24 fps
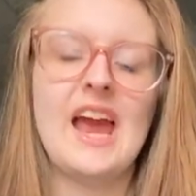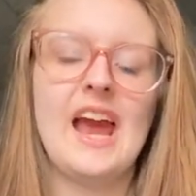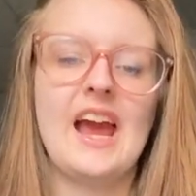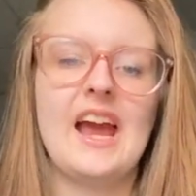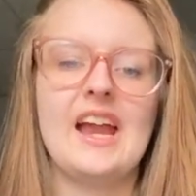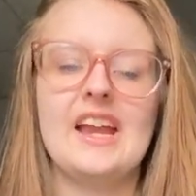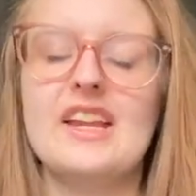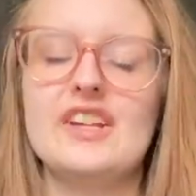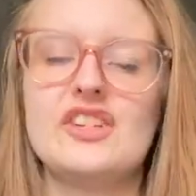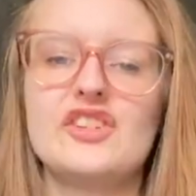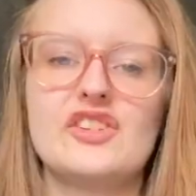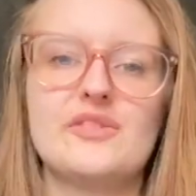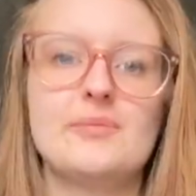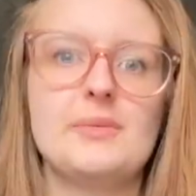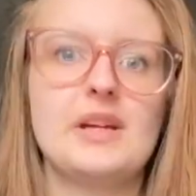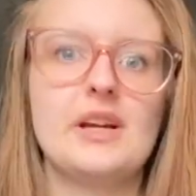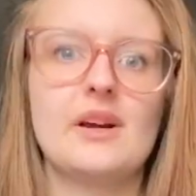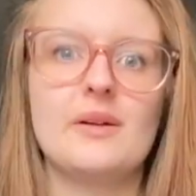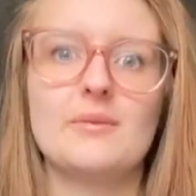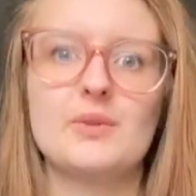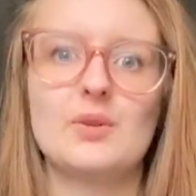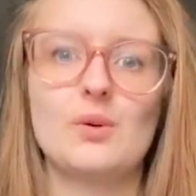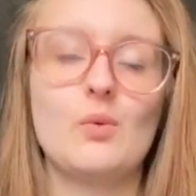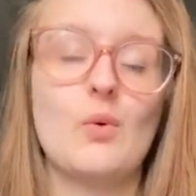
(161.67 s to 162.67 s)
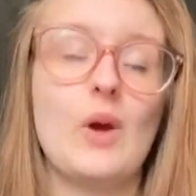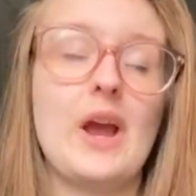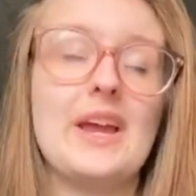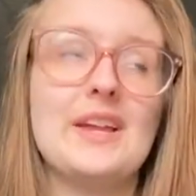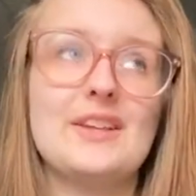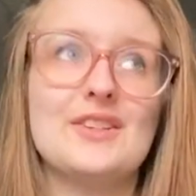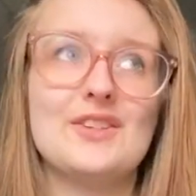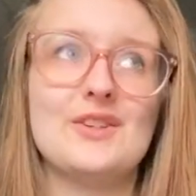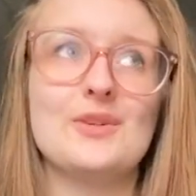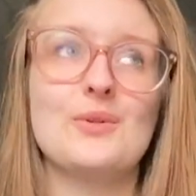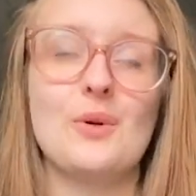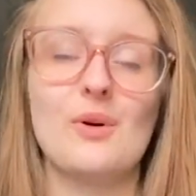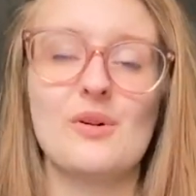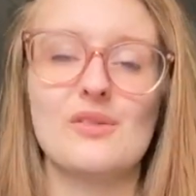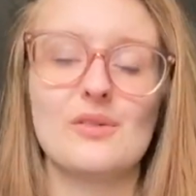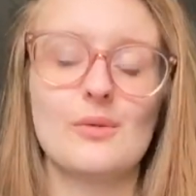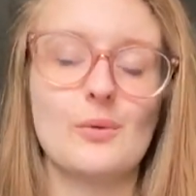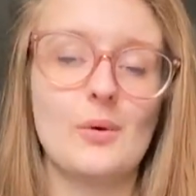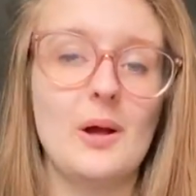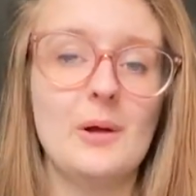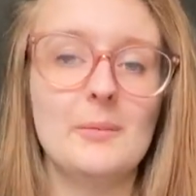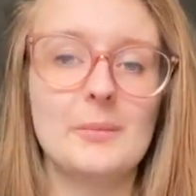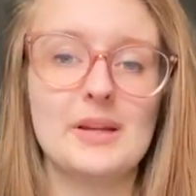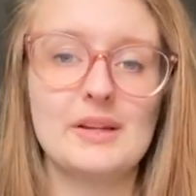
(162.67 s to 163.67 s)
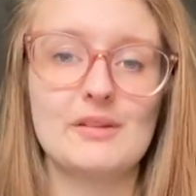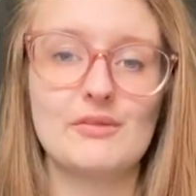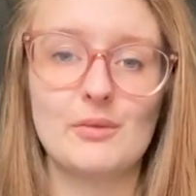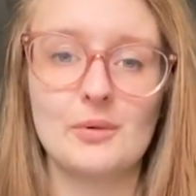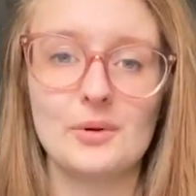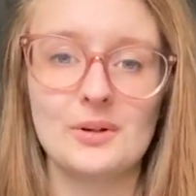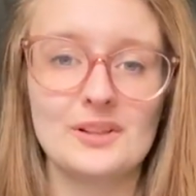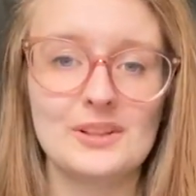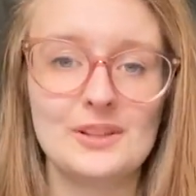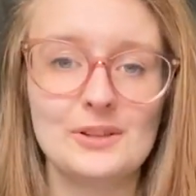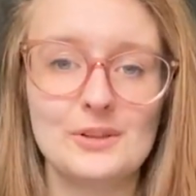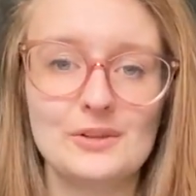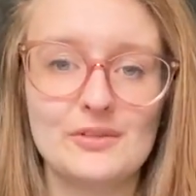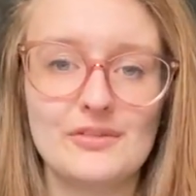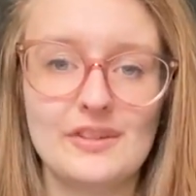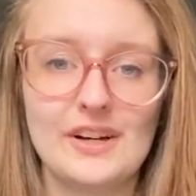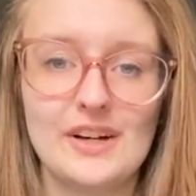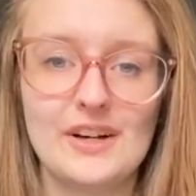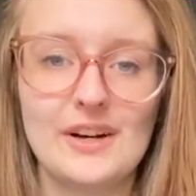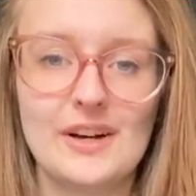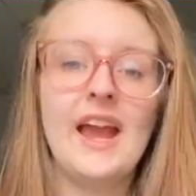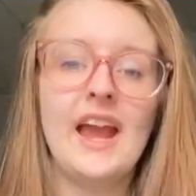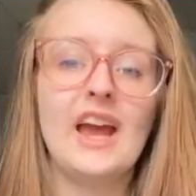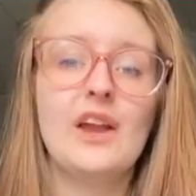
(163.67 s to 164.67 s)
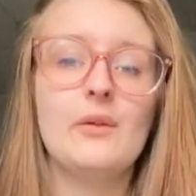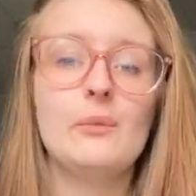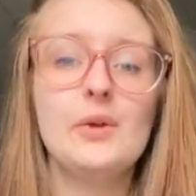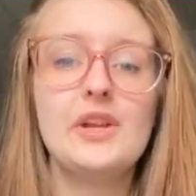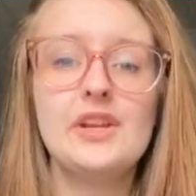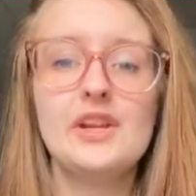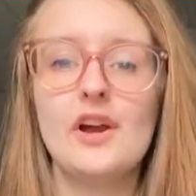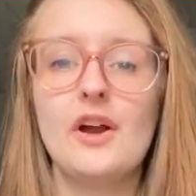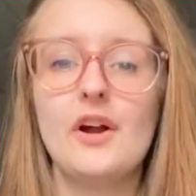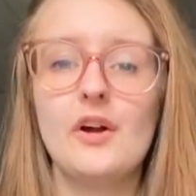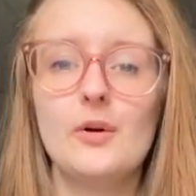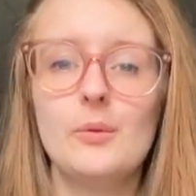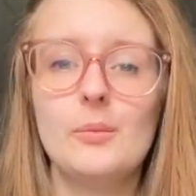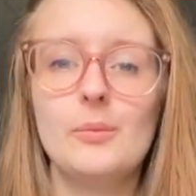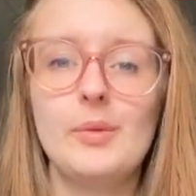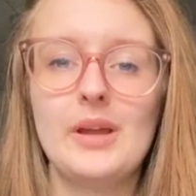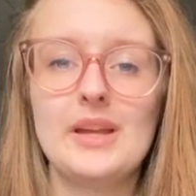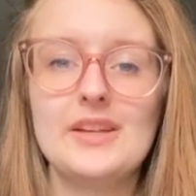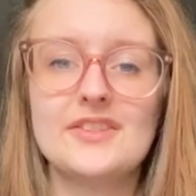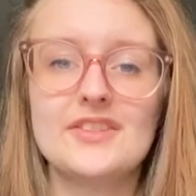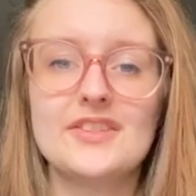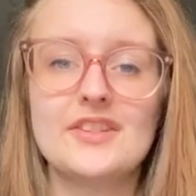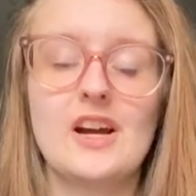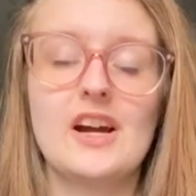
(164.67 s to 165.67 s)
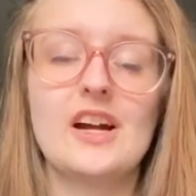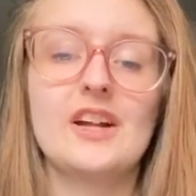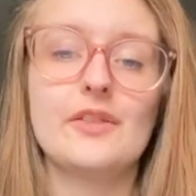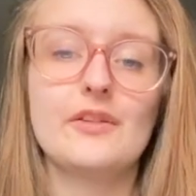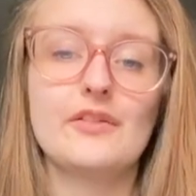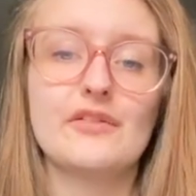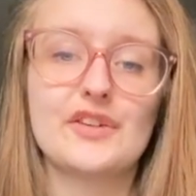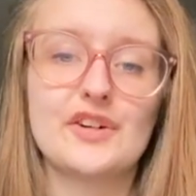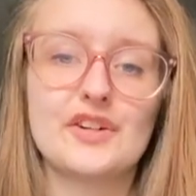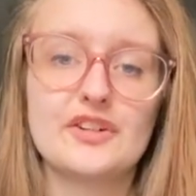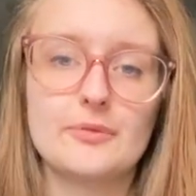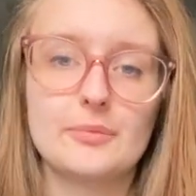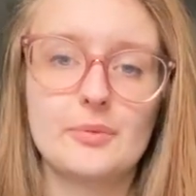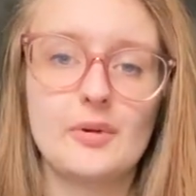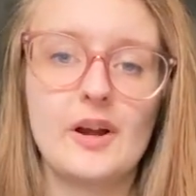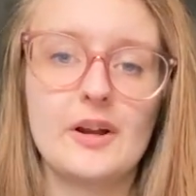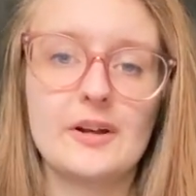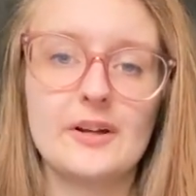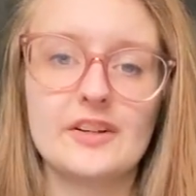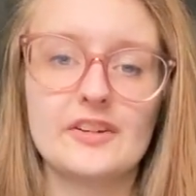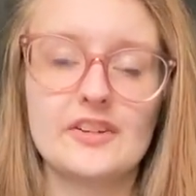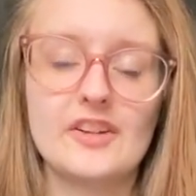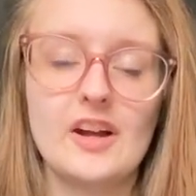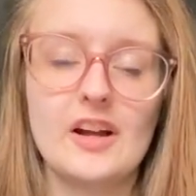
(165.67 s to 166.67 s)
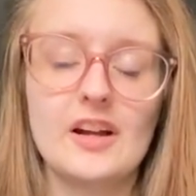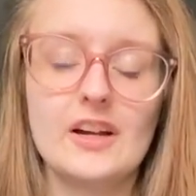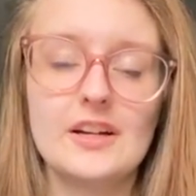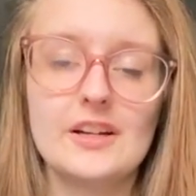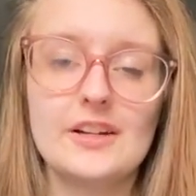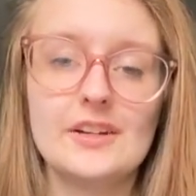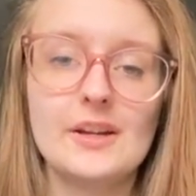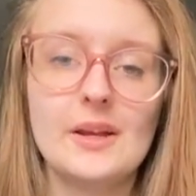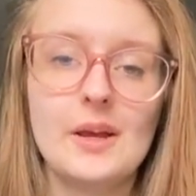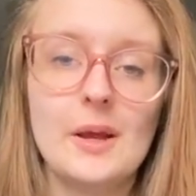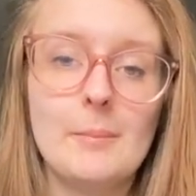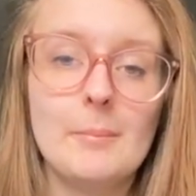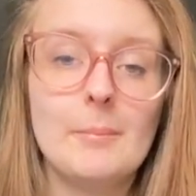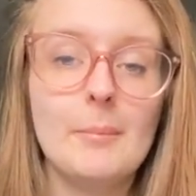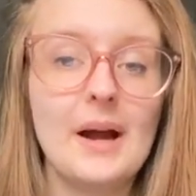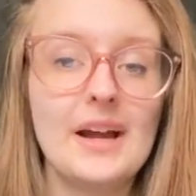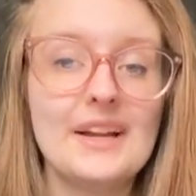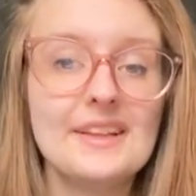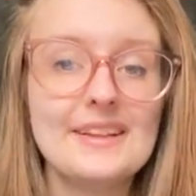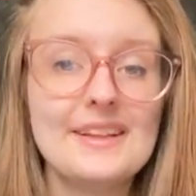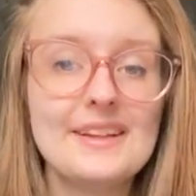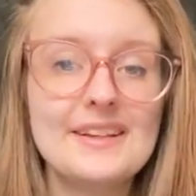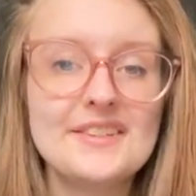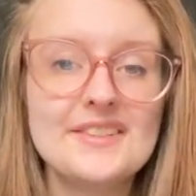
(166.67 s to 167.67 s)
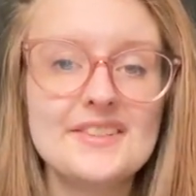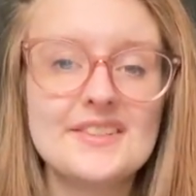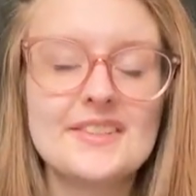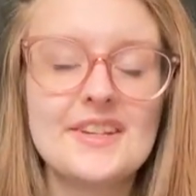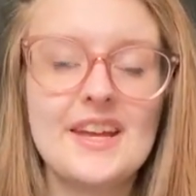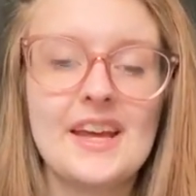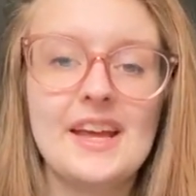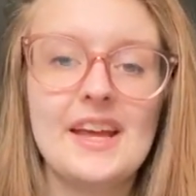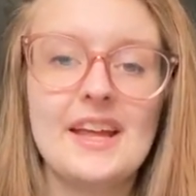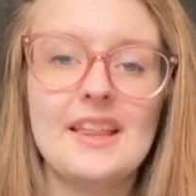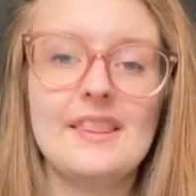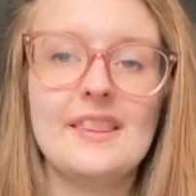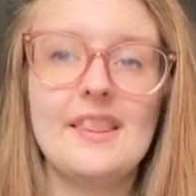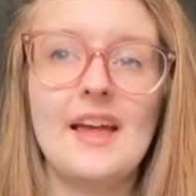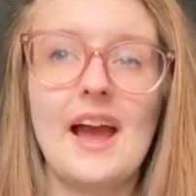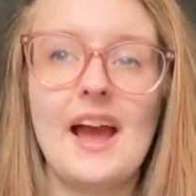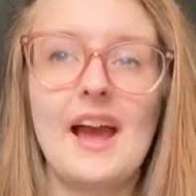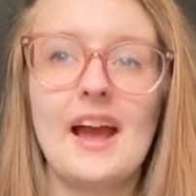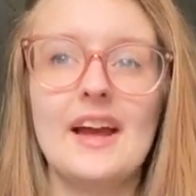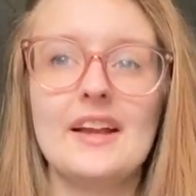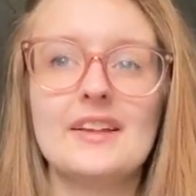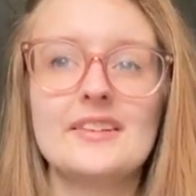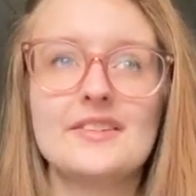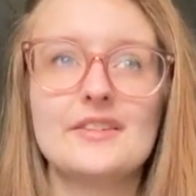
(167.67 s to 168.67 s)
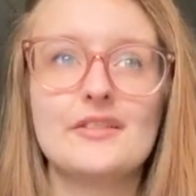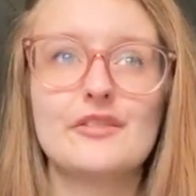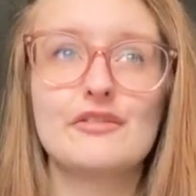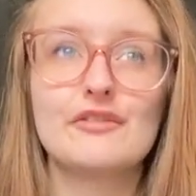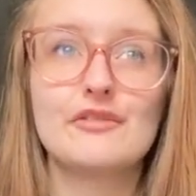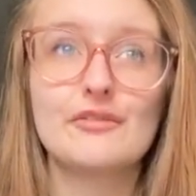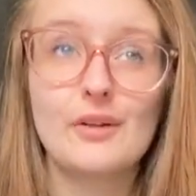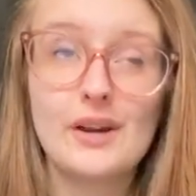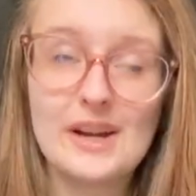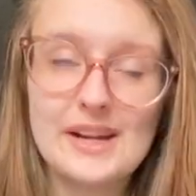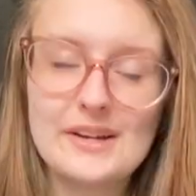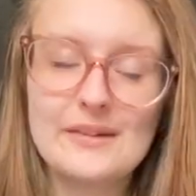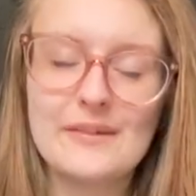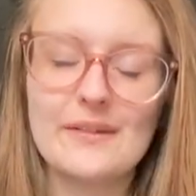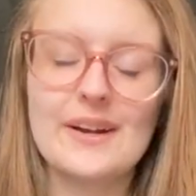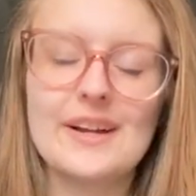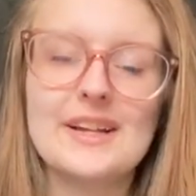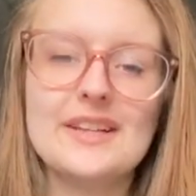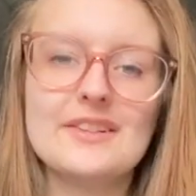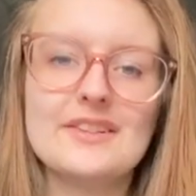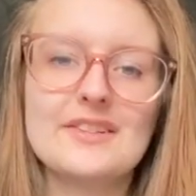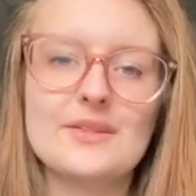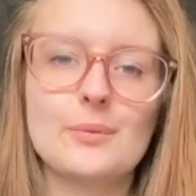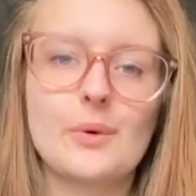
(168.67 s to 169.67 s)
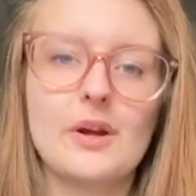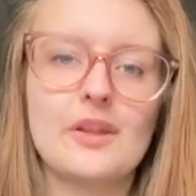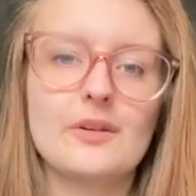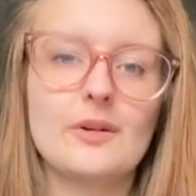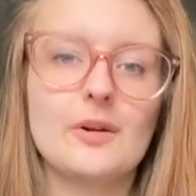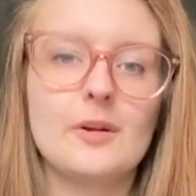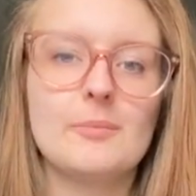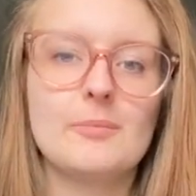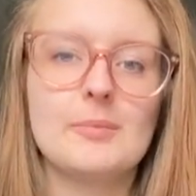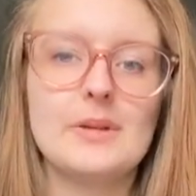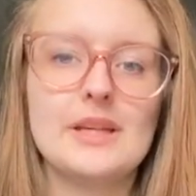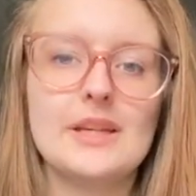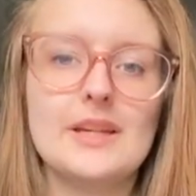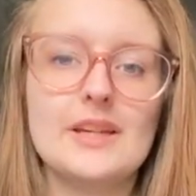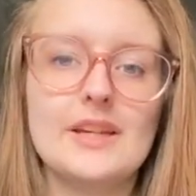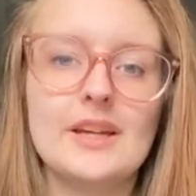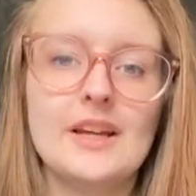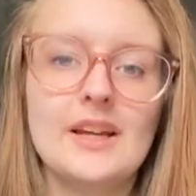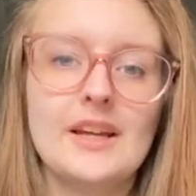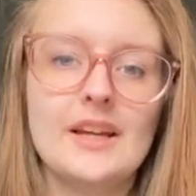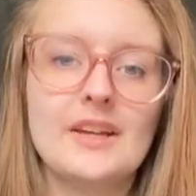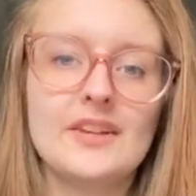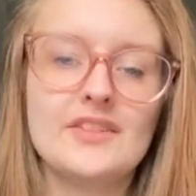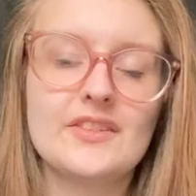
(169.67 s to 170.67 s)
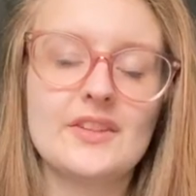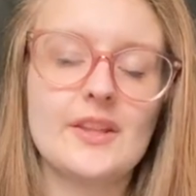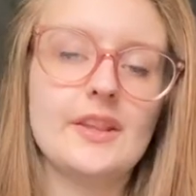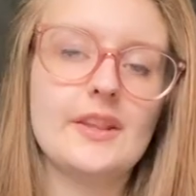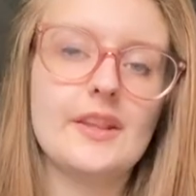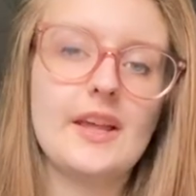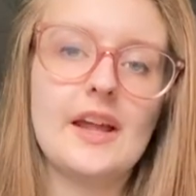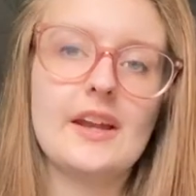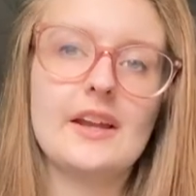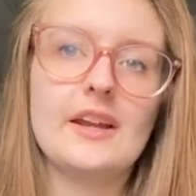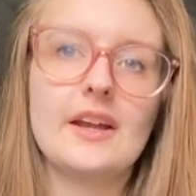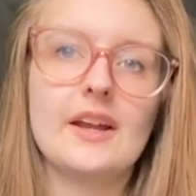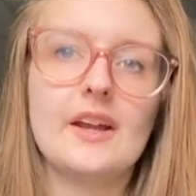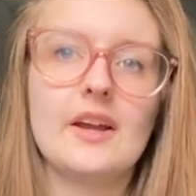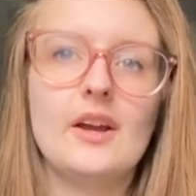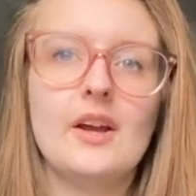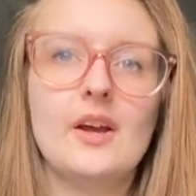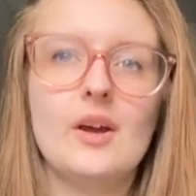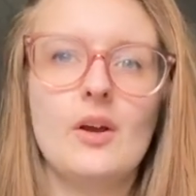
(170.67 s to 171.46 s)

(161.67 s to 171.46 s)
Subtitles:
and it just becomes way too overwhelming for a little ferret. And we know, based on the first product on my list, that fragrance, whether it be synthetic